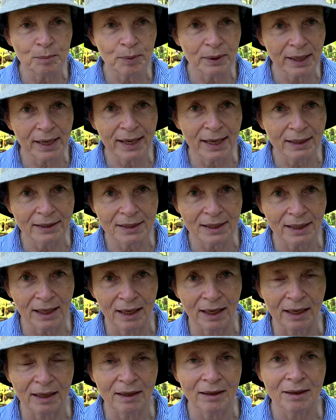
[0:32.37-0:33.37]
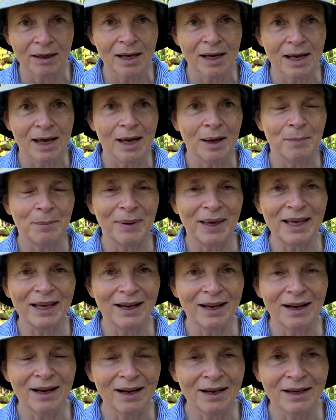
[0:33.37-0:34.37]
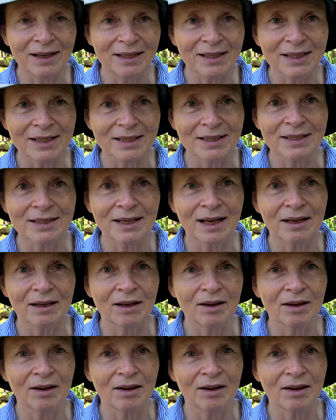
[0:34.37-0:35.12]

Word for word: planting because